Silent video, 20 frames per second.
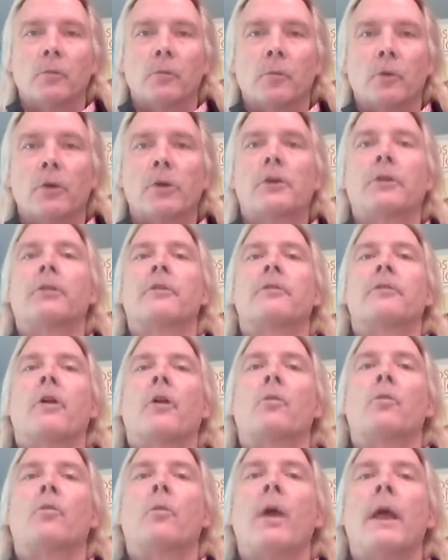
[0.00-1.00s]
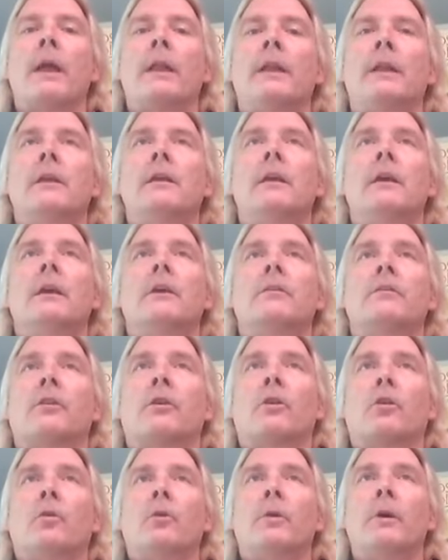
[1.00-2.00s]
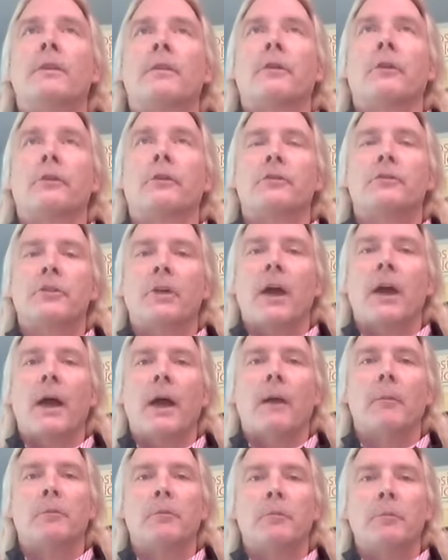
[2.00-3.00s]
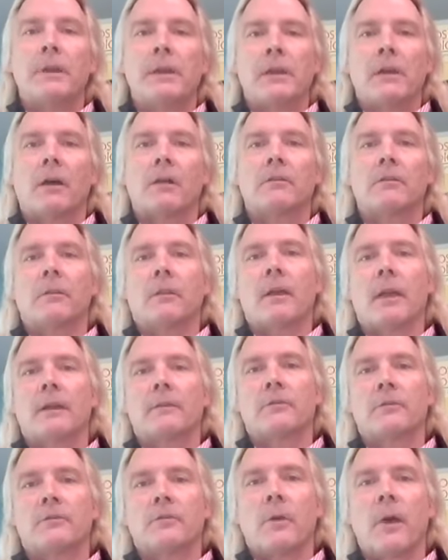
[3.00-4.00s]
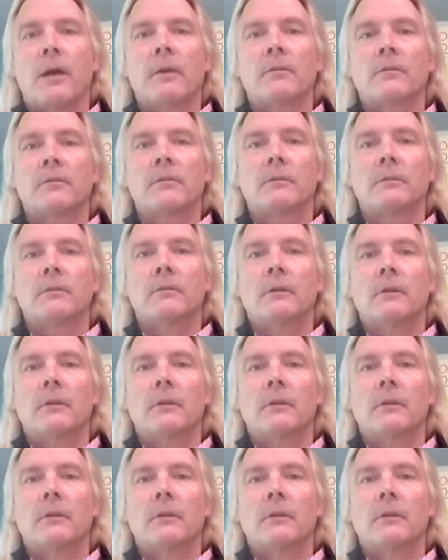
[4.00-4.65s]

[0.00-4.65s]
workers are ready to quit their jobs because of that stress.